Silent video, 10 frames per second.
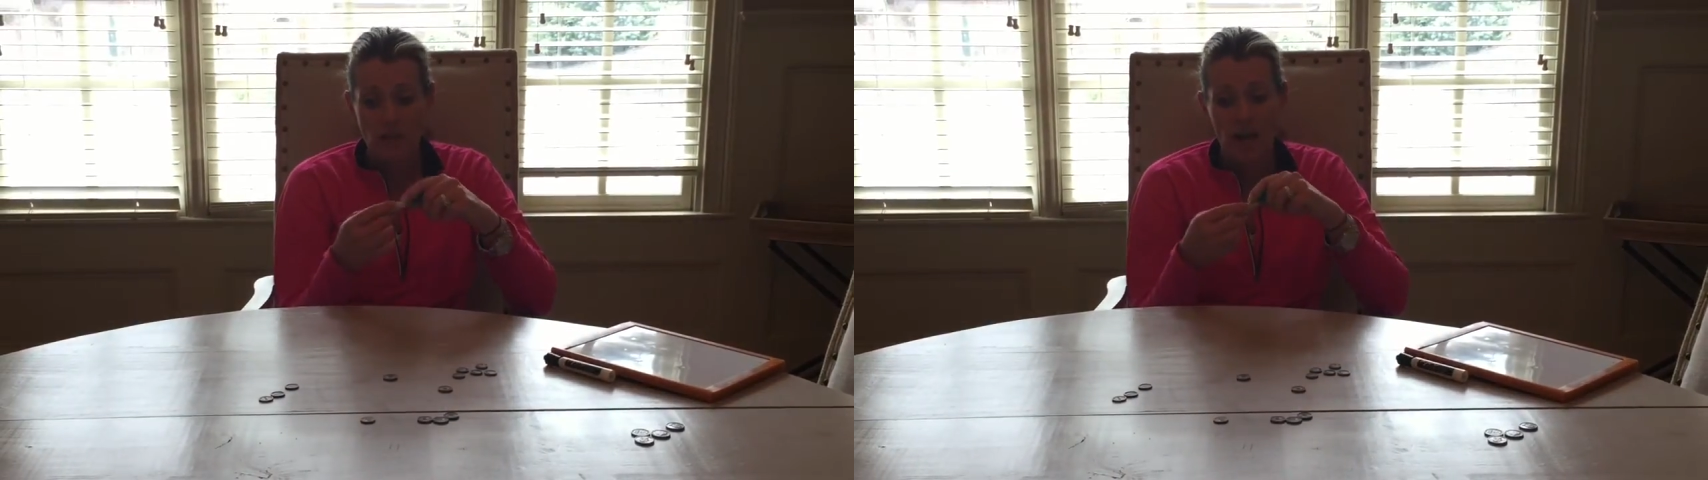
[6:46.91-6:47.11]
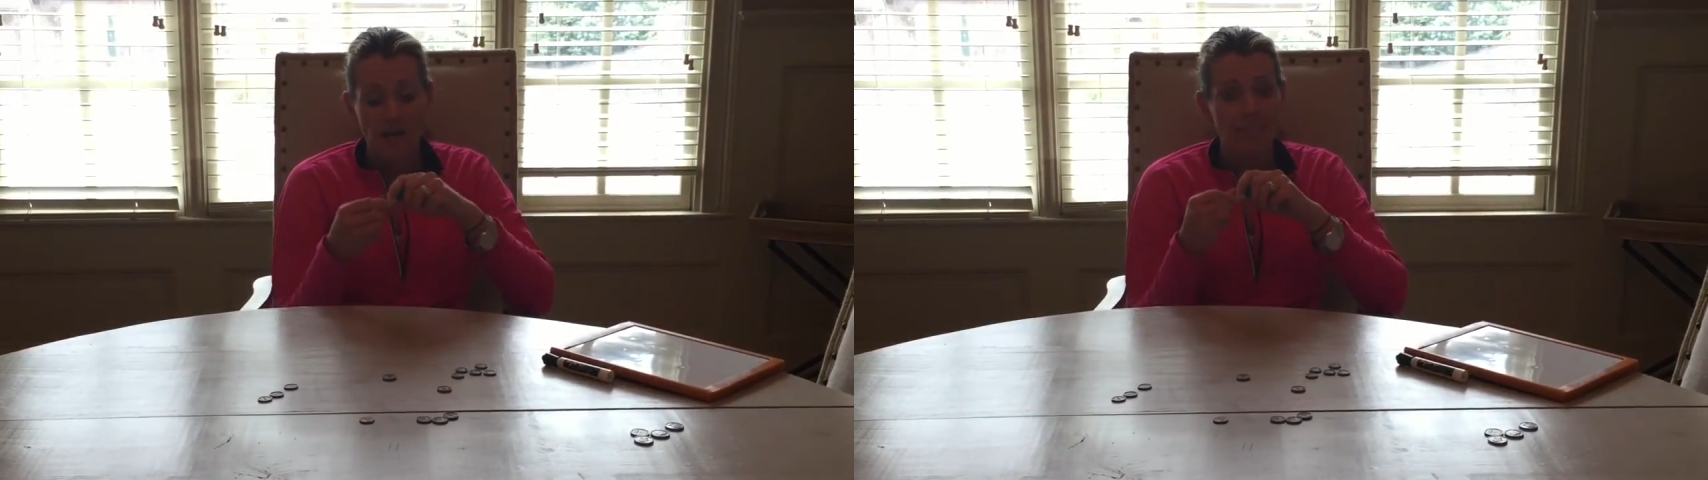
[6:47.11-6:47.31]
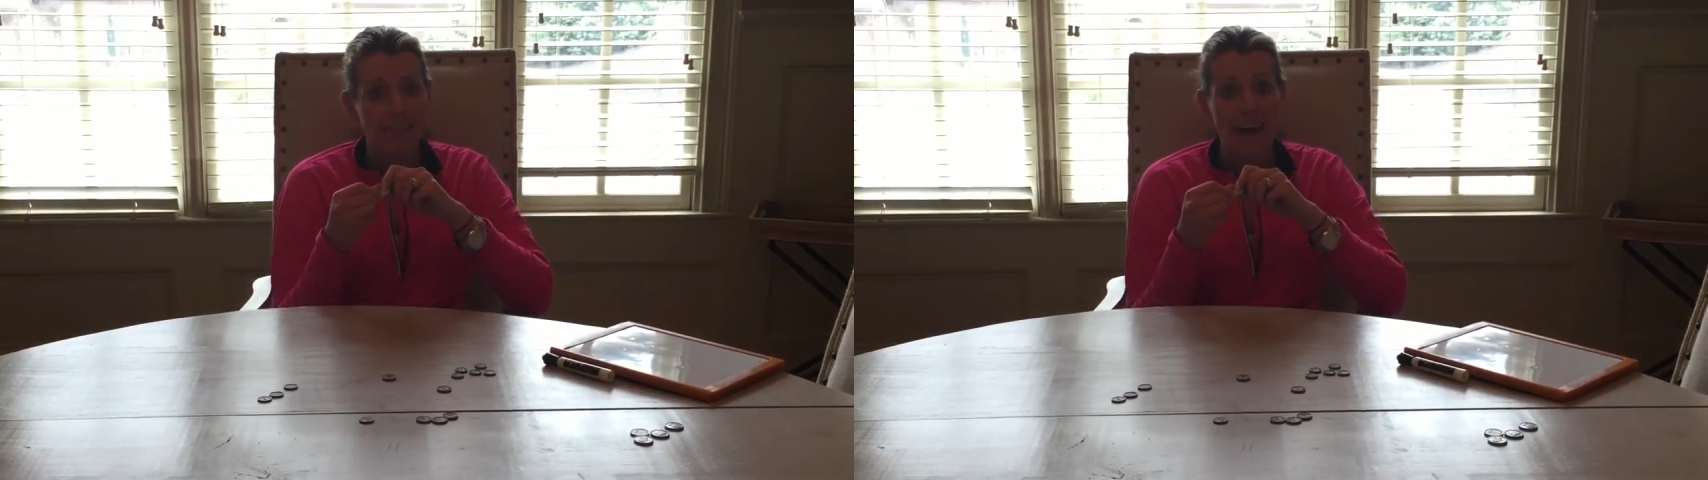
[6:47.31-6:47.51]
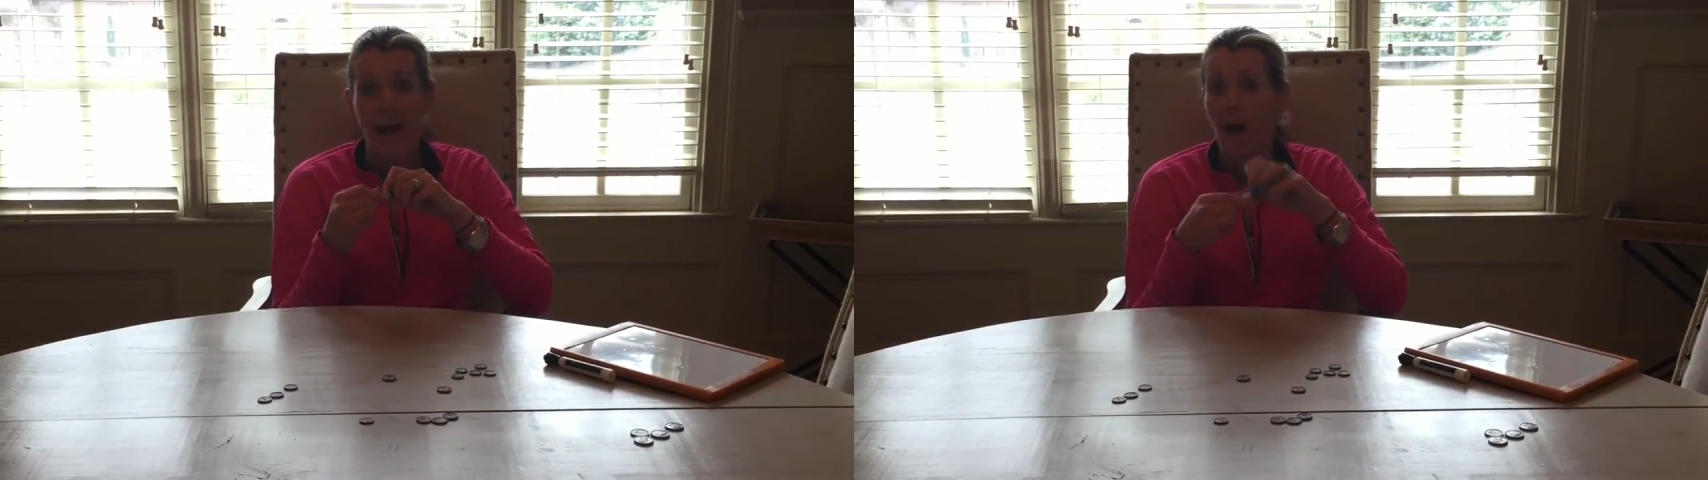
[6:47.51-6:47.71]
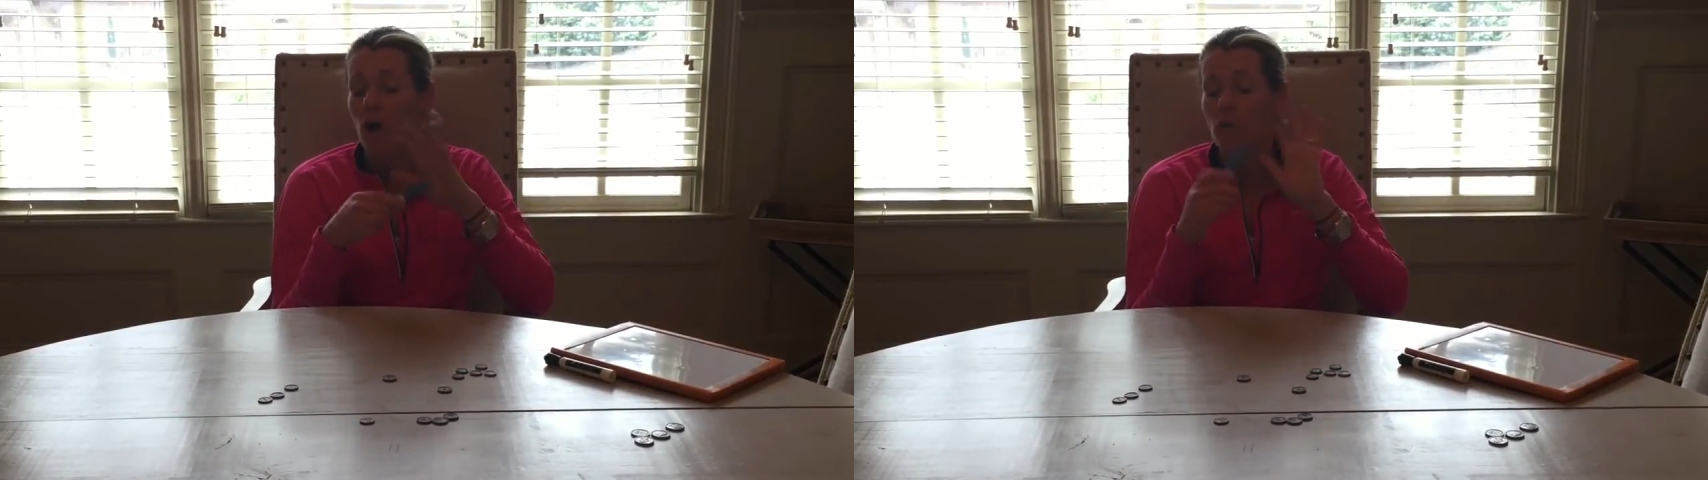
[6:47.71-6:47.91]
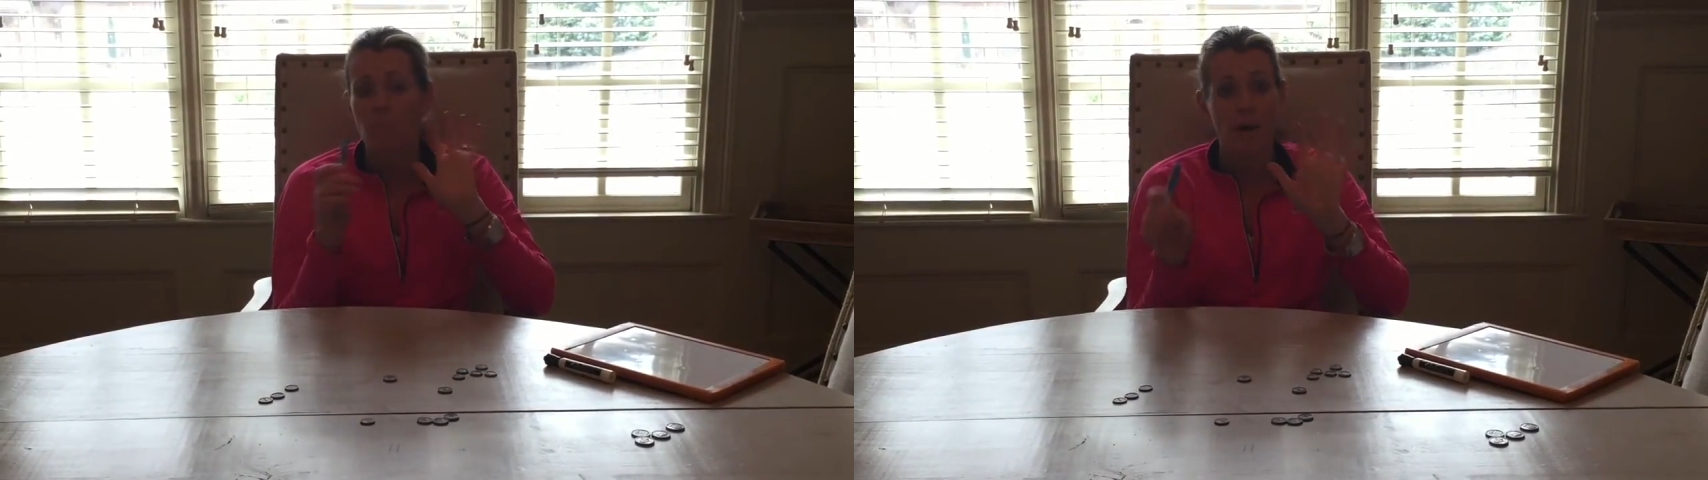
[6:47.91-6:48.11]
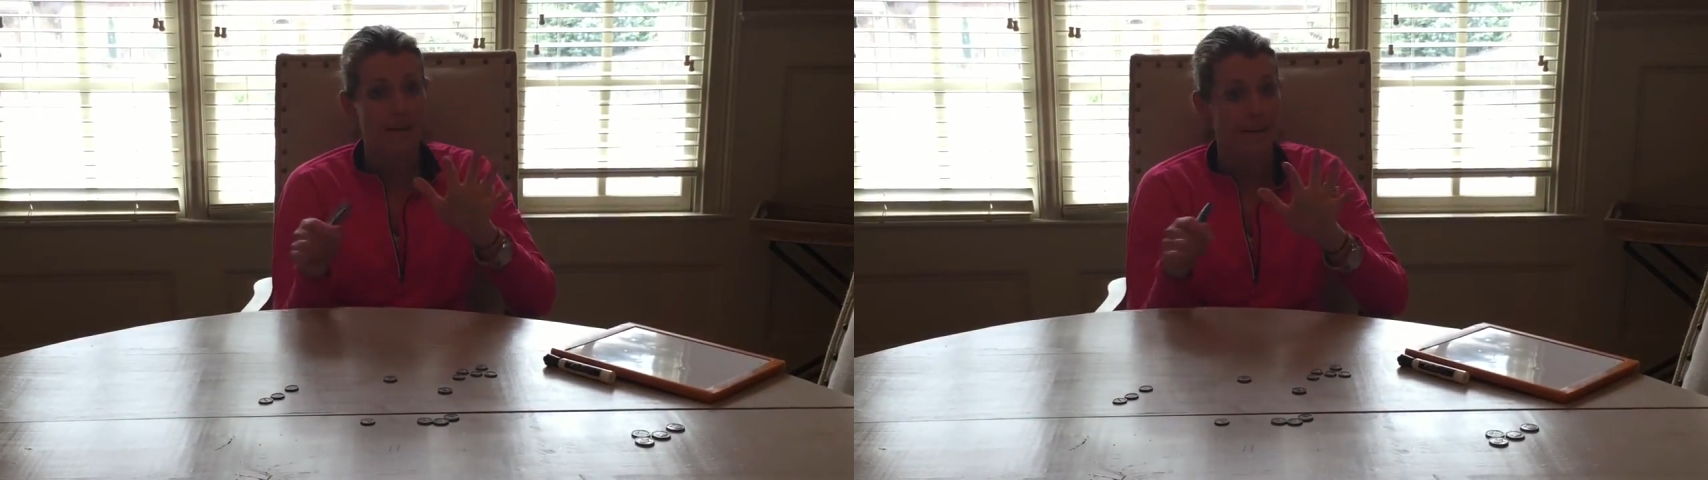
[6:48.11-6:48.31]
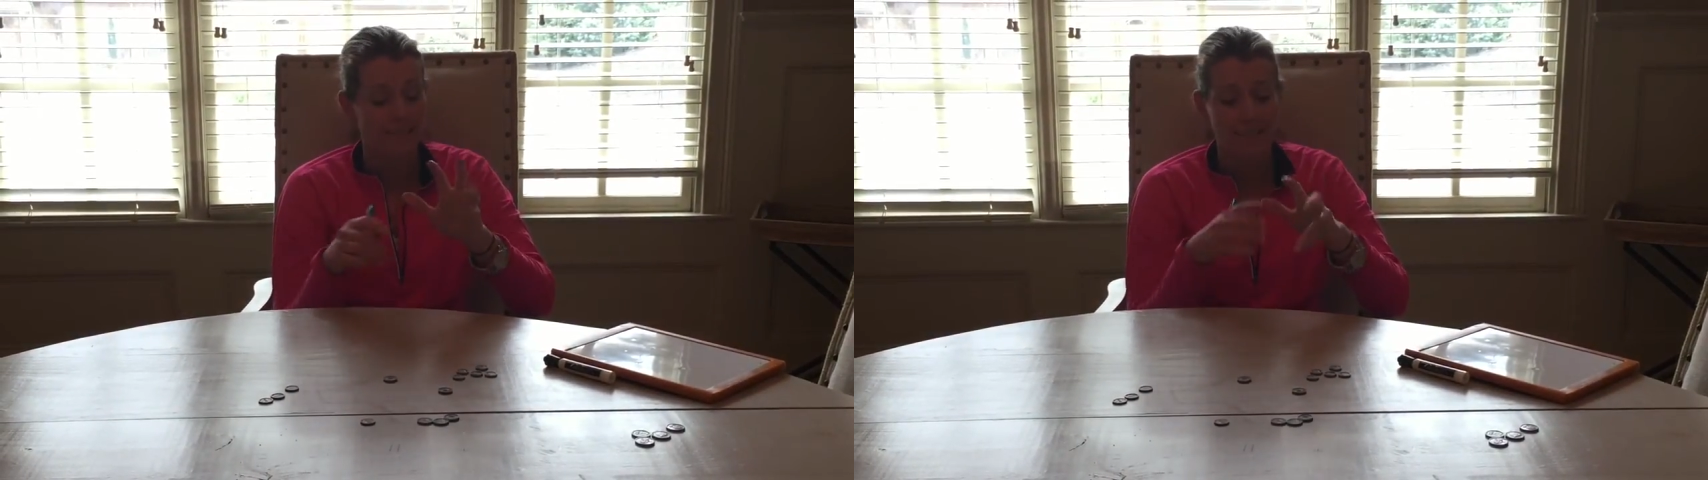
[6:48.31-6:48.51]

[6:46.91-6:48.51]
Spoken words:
child to count money,